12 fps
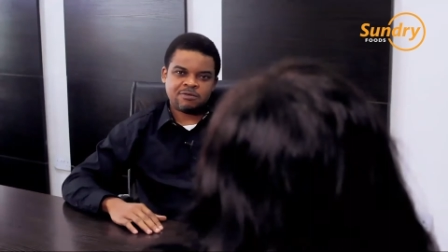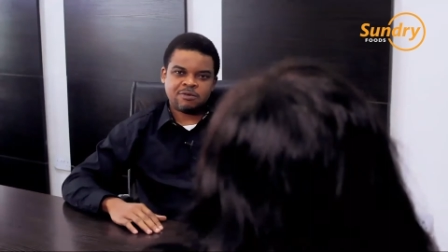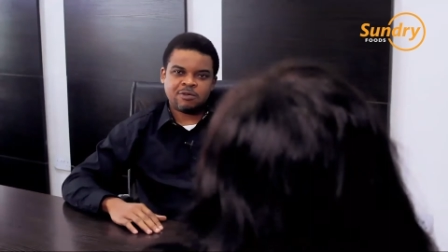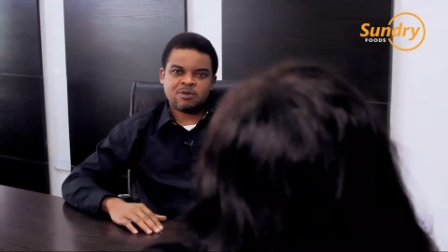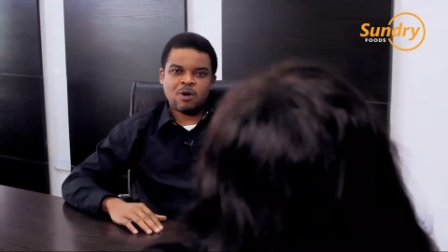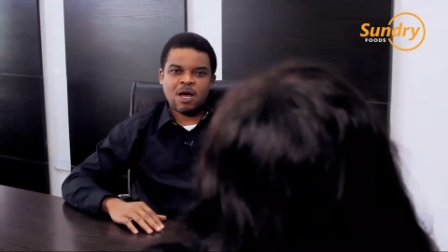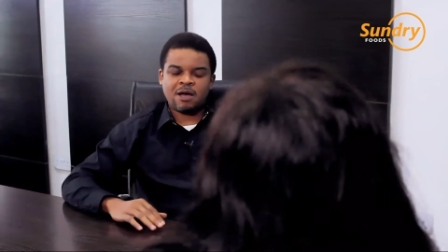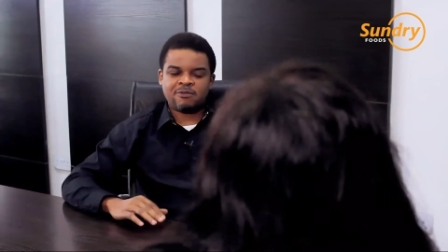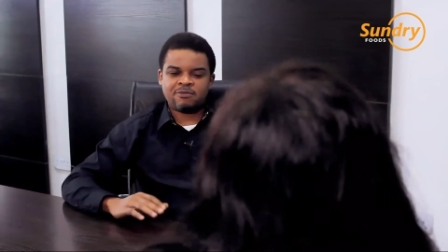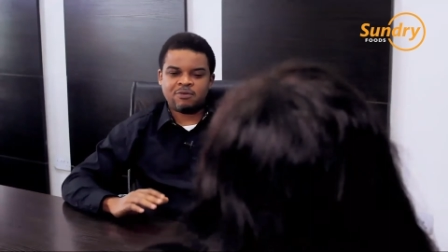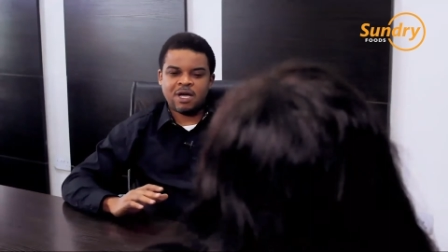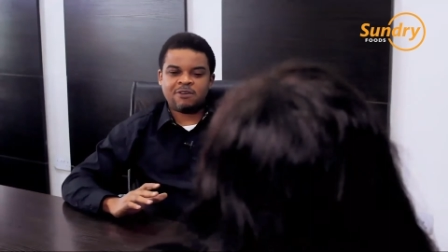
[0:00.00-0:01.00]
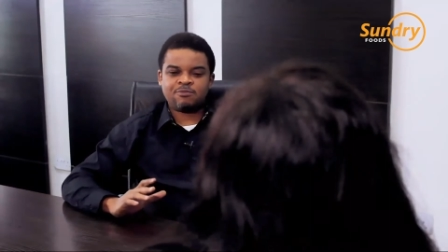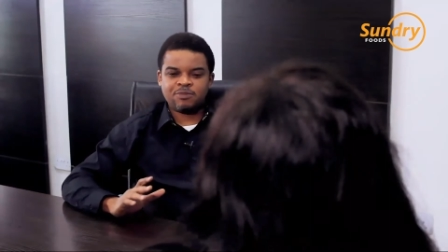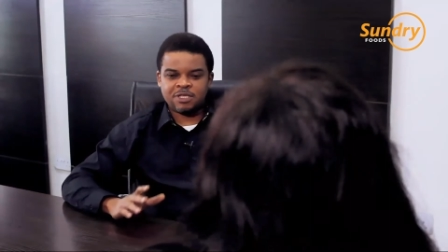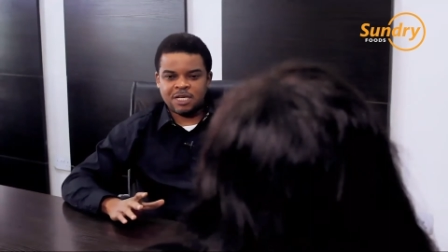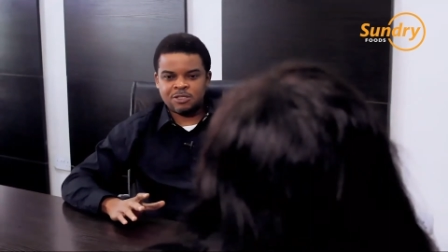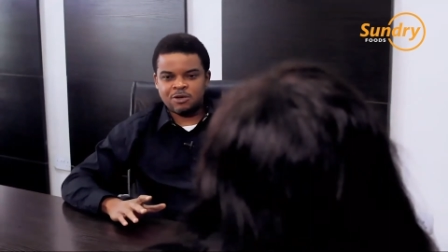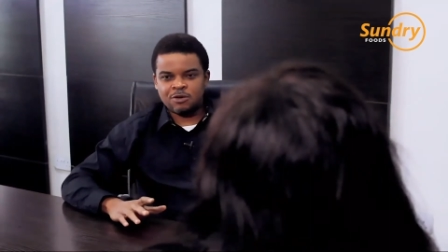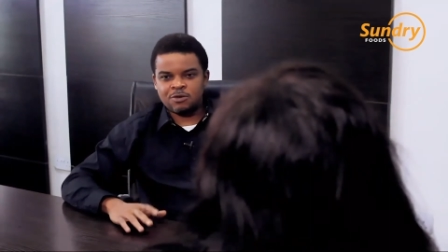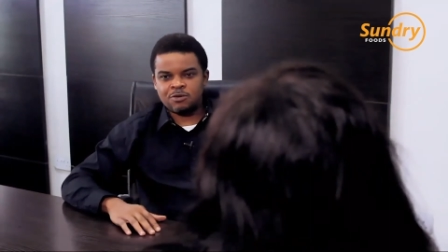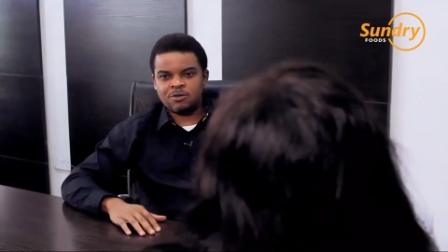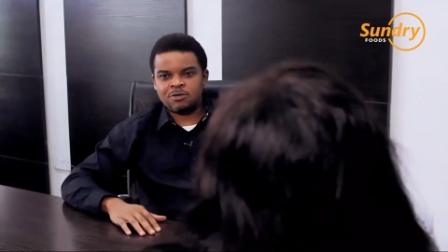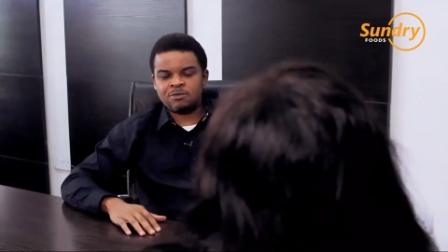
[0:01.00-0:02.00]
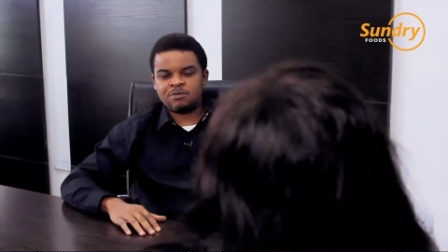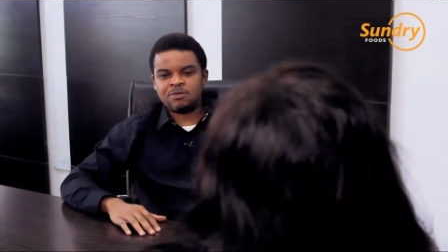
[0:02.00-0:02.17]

We also have we have Pizza Jungle,